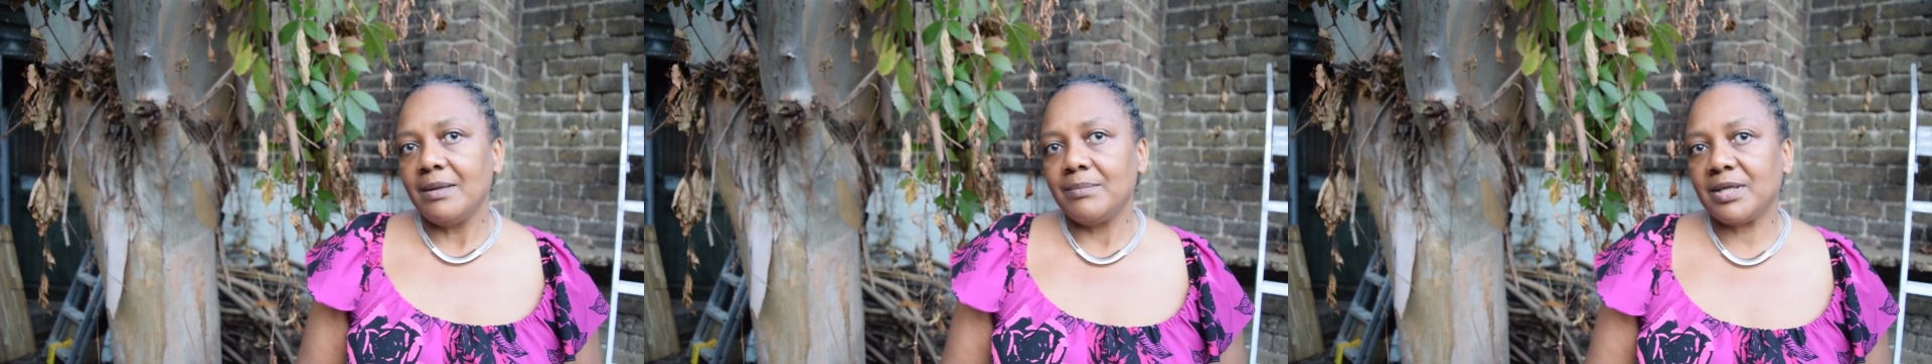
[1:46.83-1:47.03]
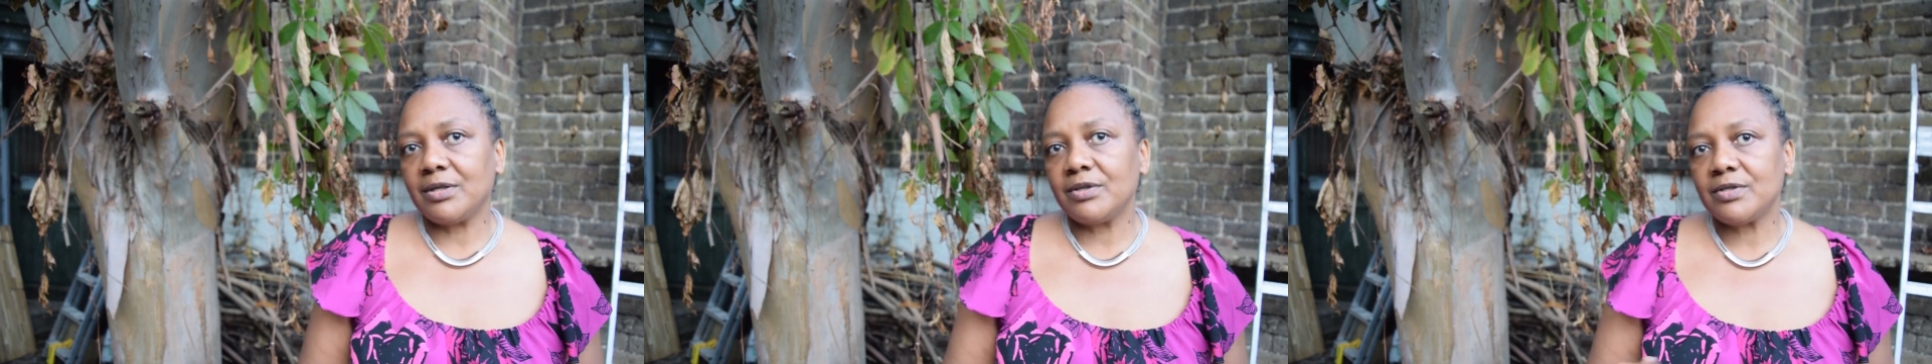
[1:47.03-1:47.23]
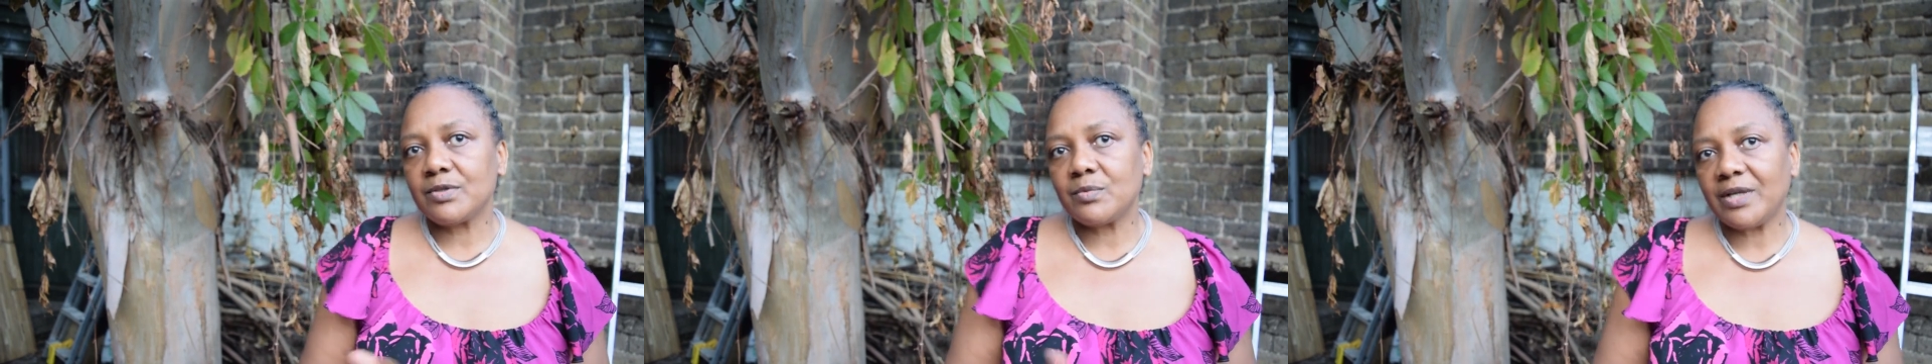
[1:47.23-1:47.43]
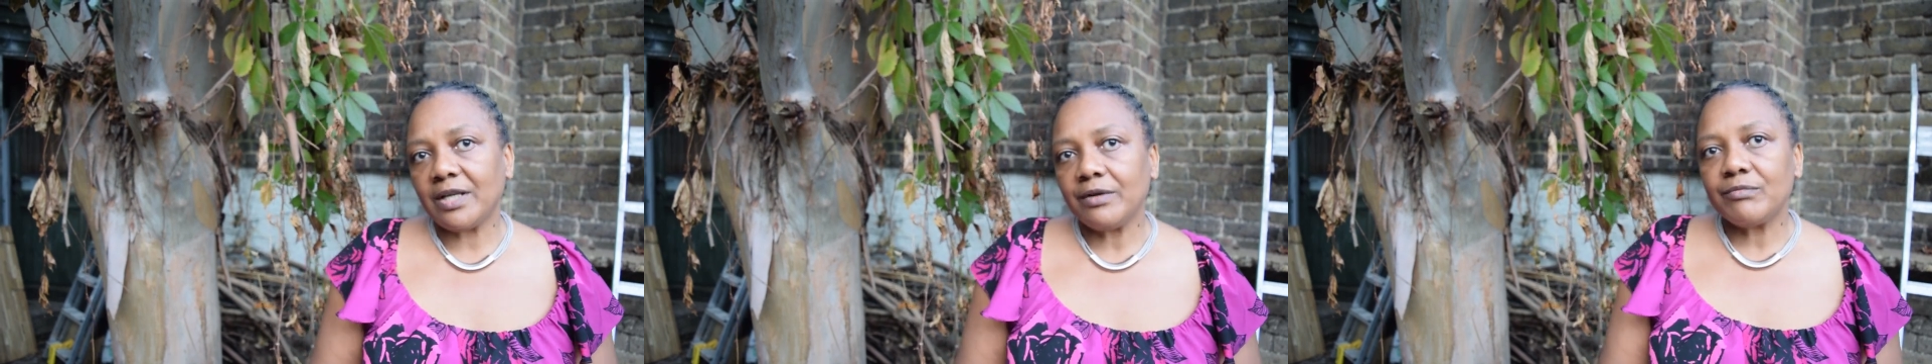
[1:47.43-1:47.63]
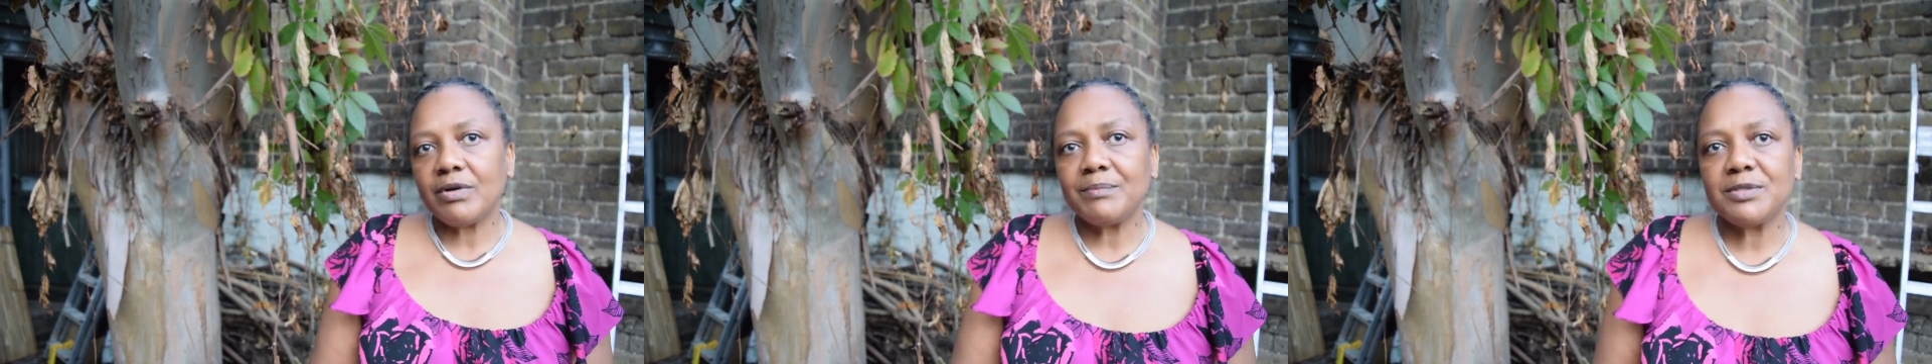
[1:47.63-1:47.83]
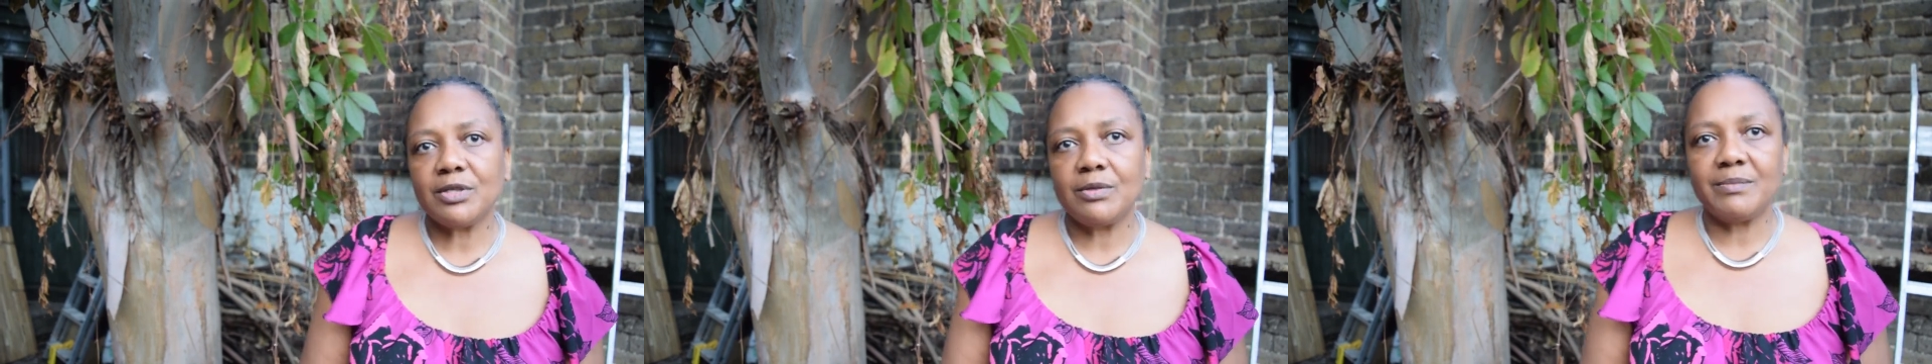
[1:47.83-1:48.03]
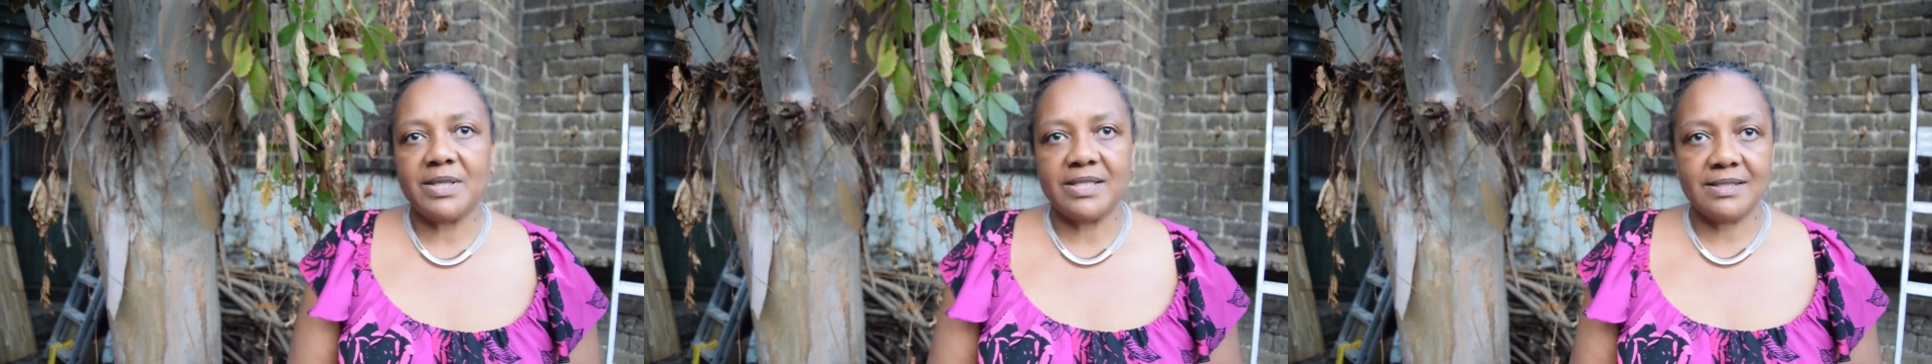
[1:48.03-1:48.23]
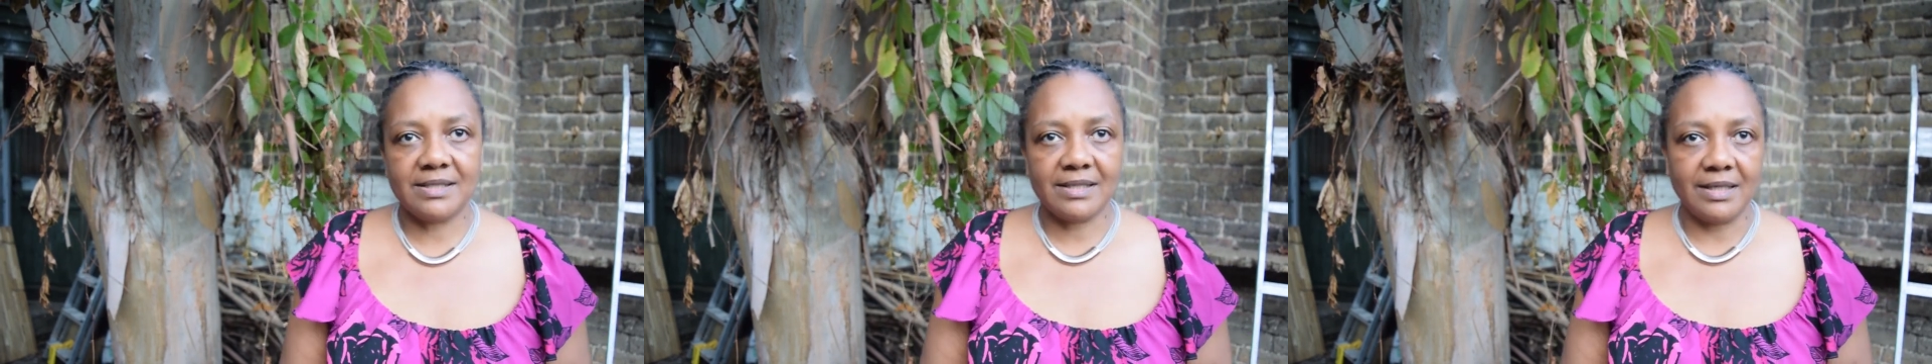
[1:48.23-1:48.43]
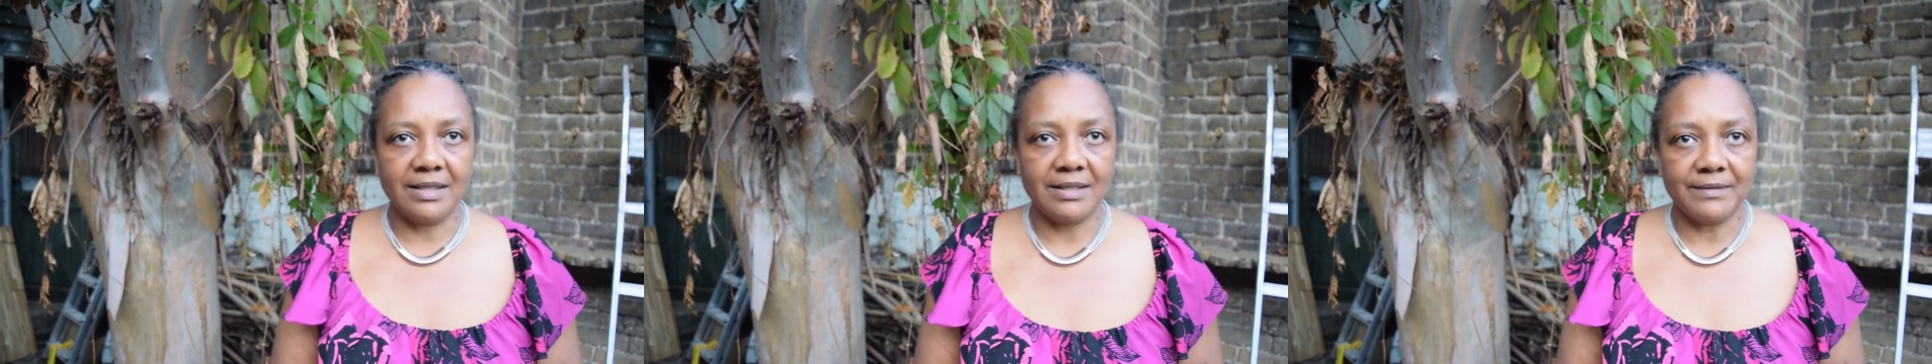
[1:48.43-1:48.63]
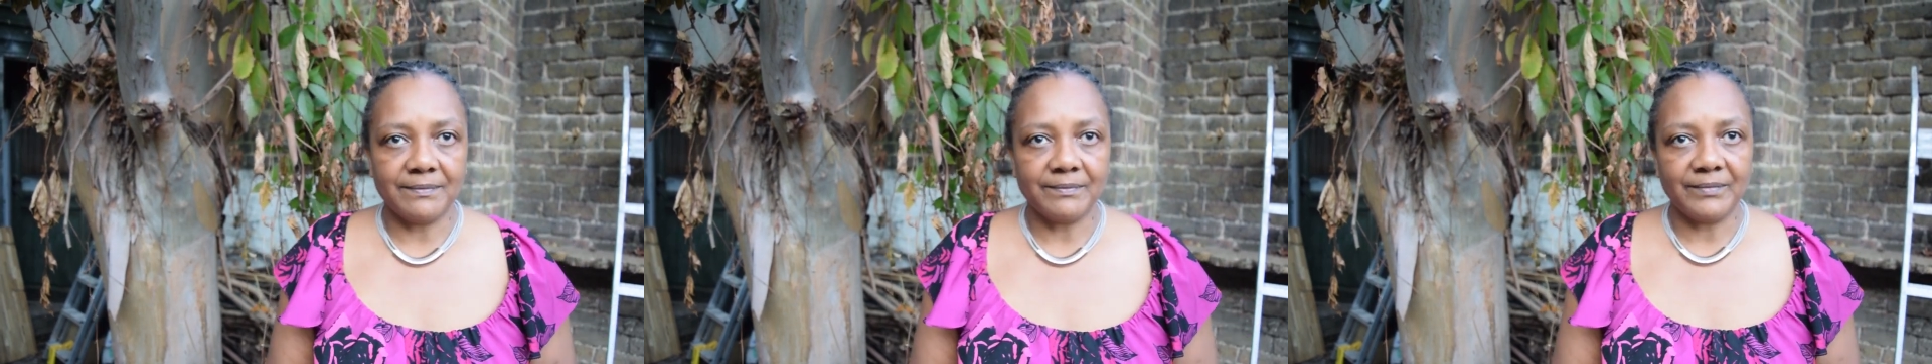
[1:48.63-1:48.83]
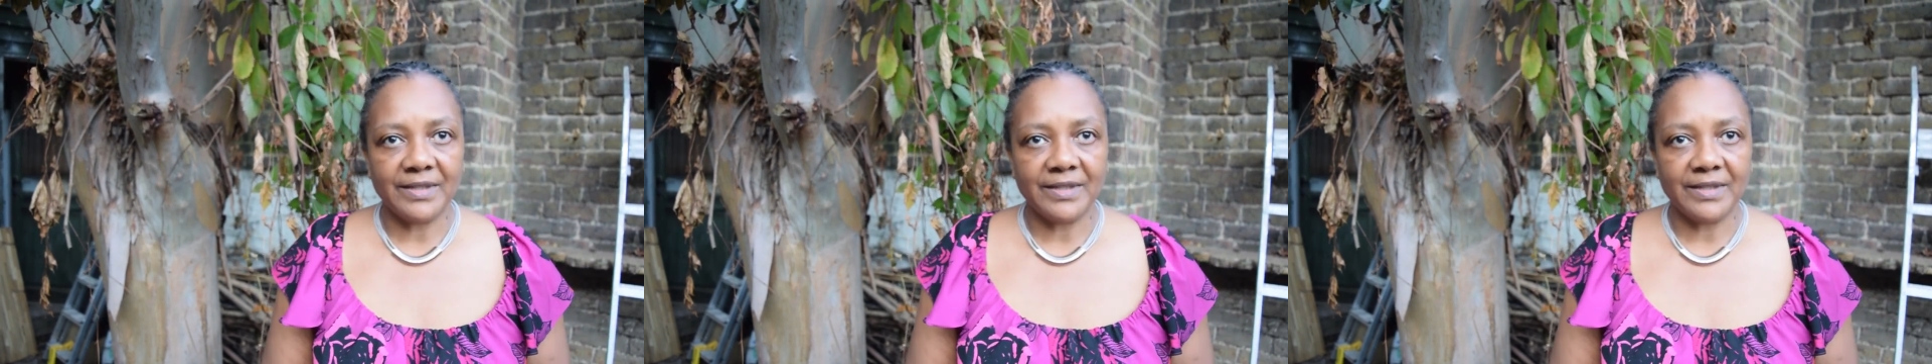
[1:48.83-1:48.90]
because when I rubbed it on my skin,